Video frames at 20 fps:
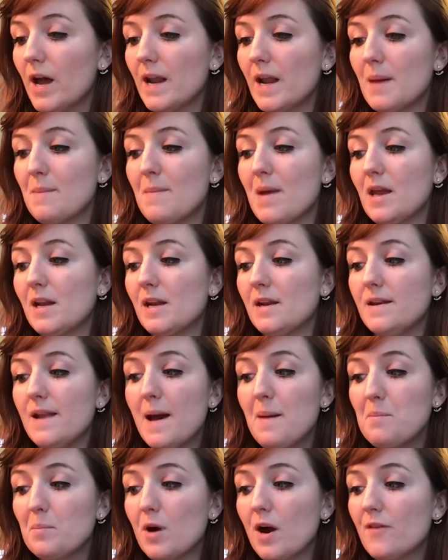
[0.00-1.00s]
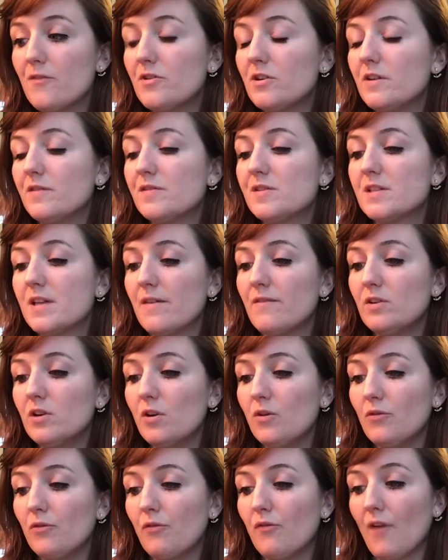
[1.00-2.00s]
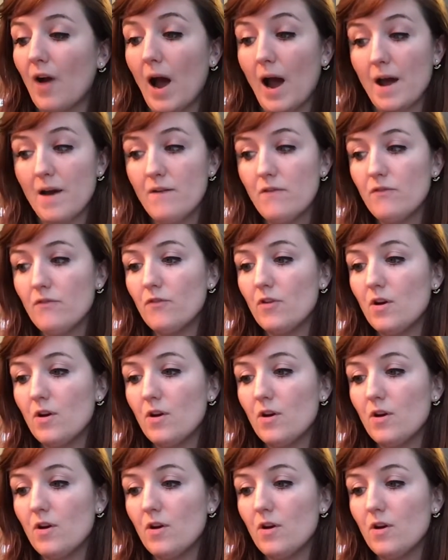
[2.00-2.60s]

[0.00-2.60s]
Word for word: and I made a net profit of $7.05.